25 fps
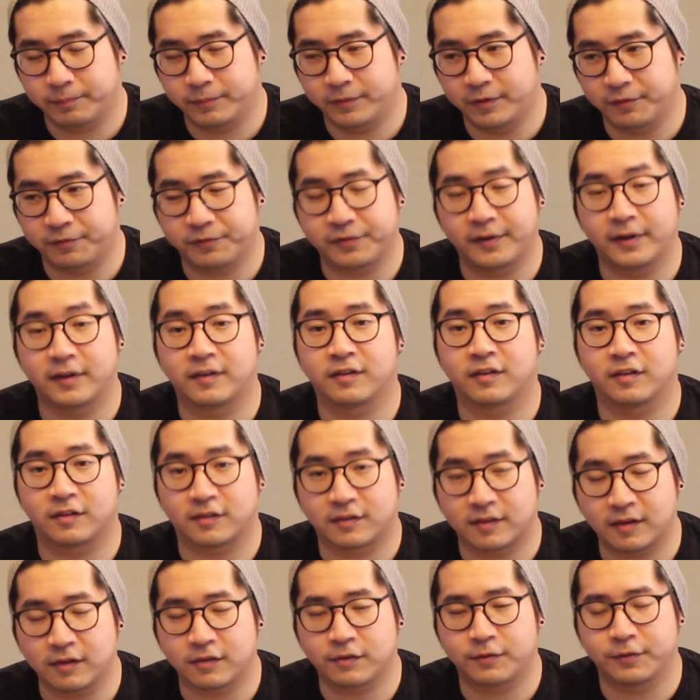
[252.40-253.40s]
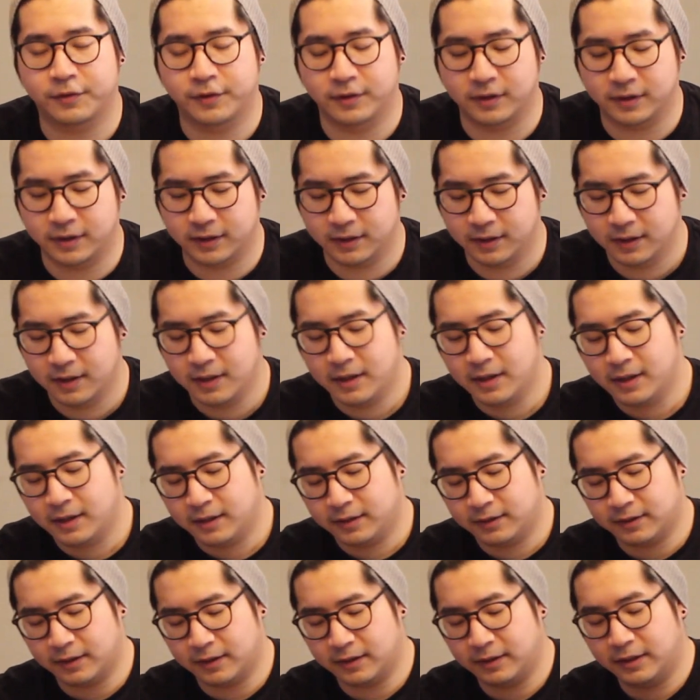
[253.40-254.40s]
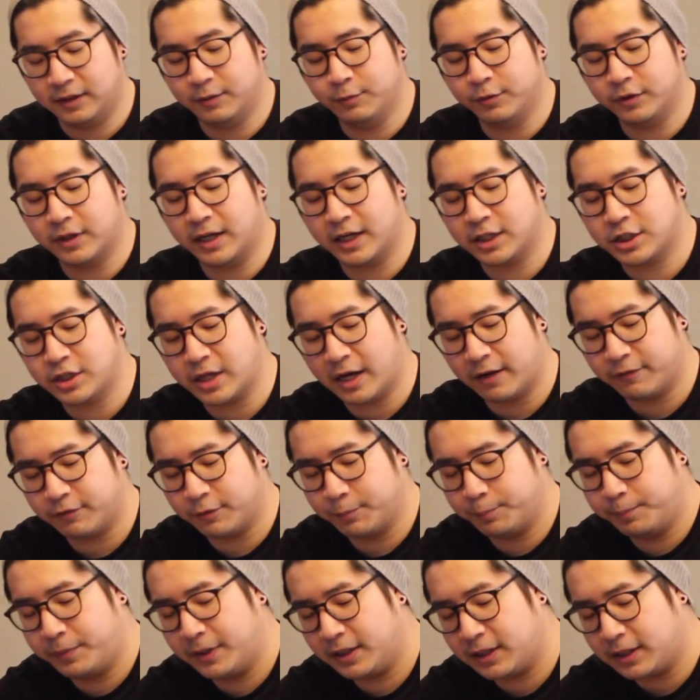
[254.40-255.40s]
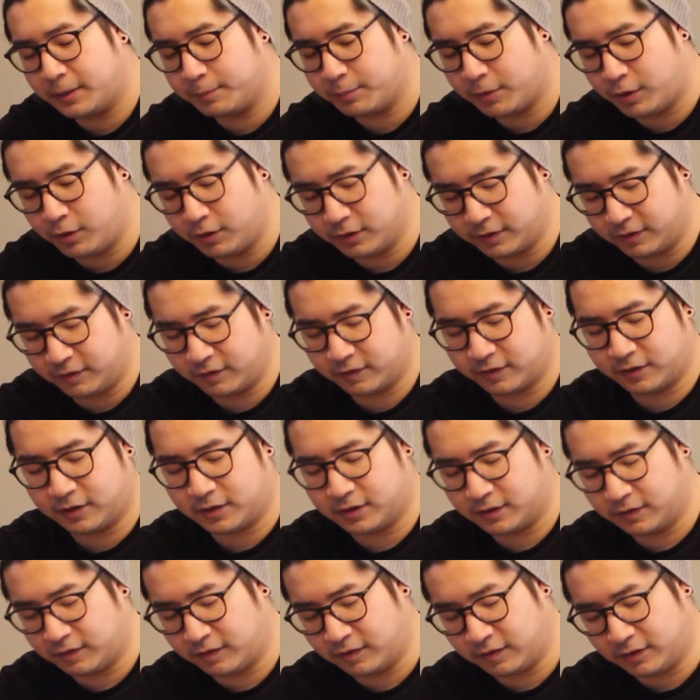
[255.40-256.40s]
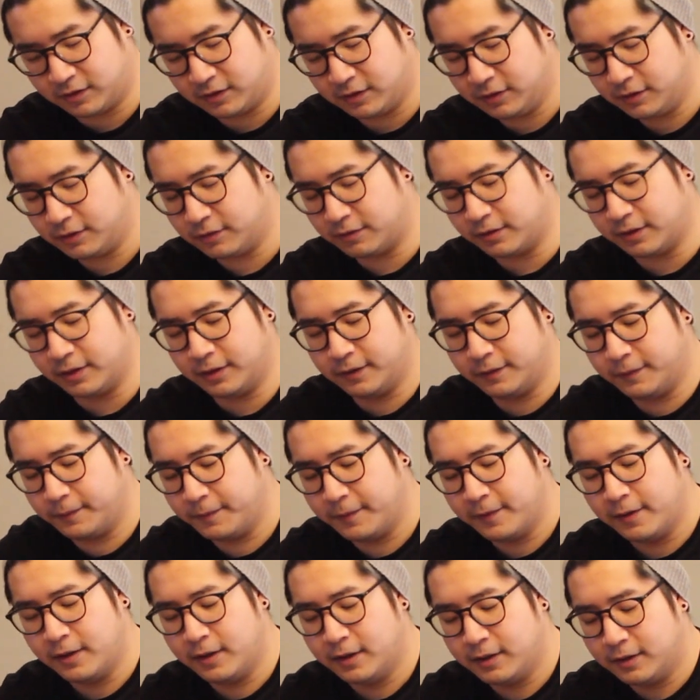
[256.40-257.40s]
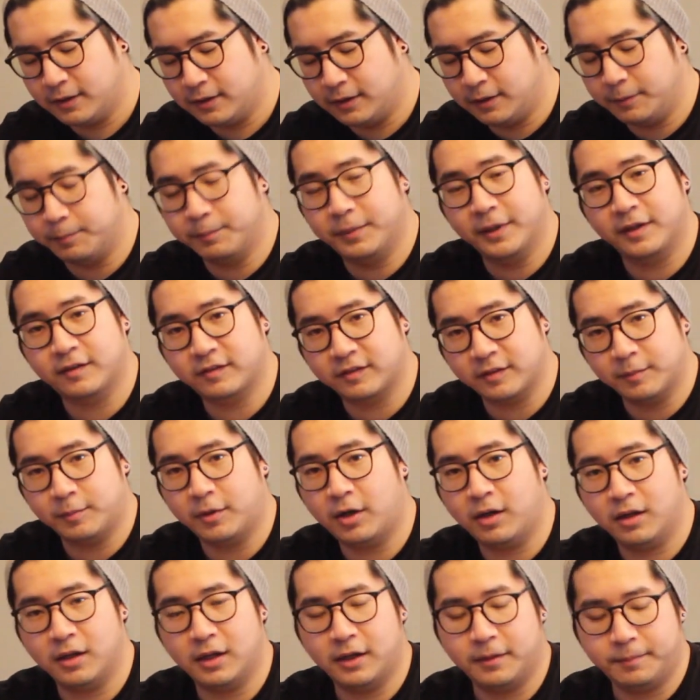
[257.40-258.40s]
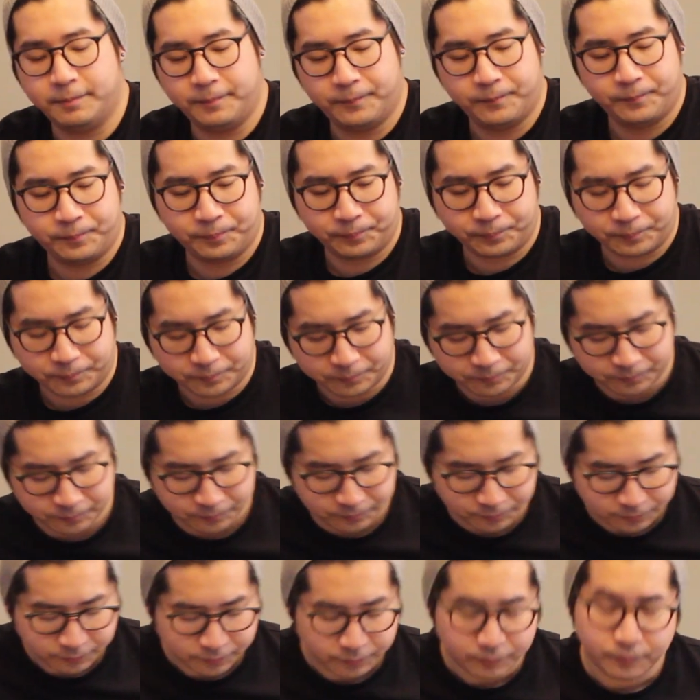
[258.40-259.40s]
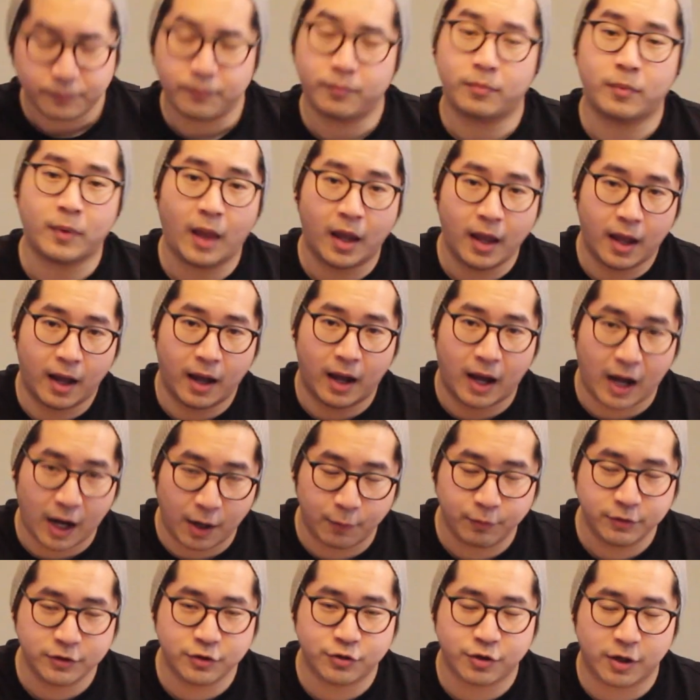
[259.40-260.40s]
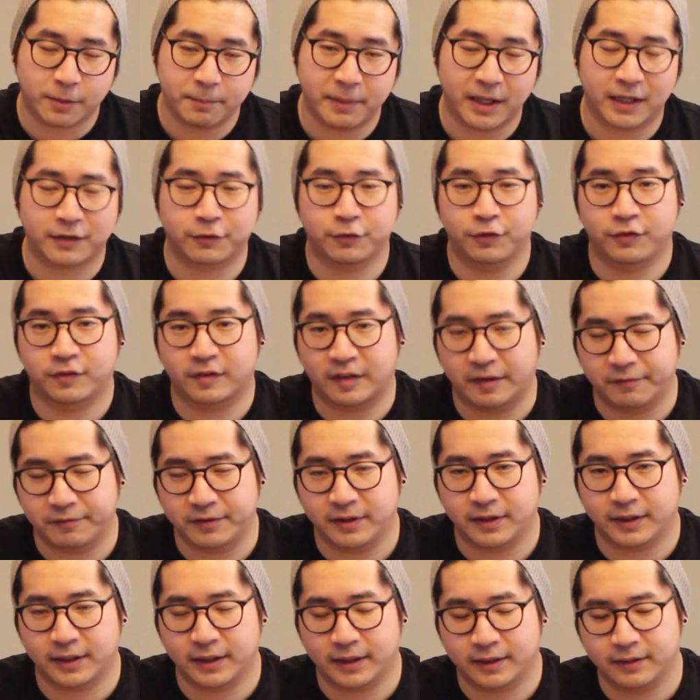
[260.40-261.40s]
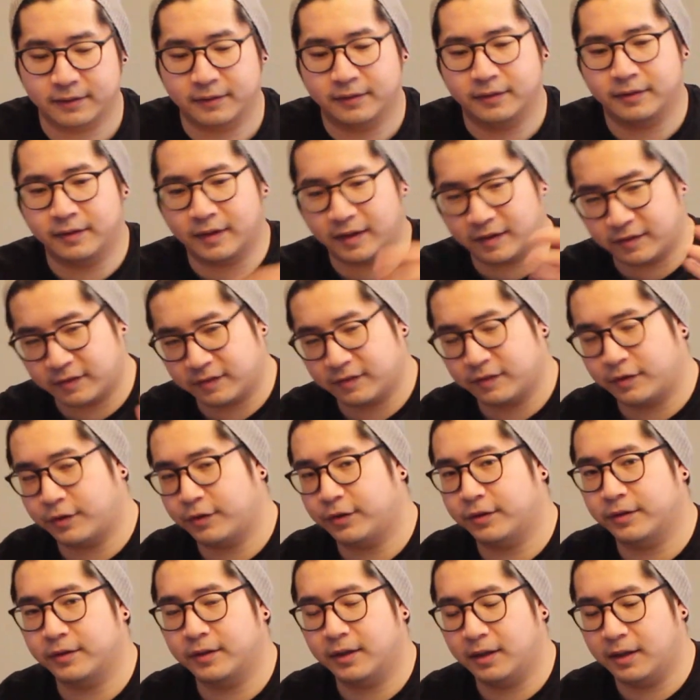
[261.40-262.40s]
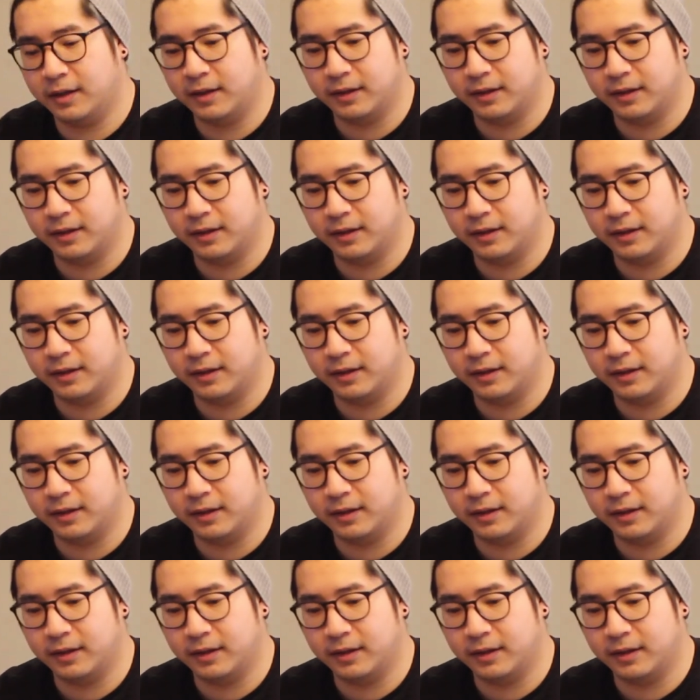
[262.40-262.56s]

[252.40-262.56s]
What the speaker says: defend successfully, then he would actually have to pick up all these cards here, right? Picks them all up. I would draw back to 7 again. Next turn,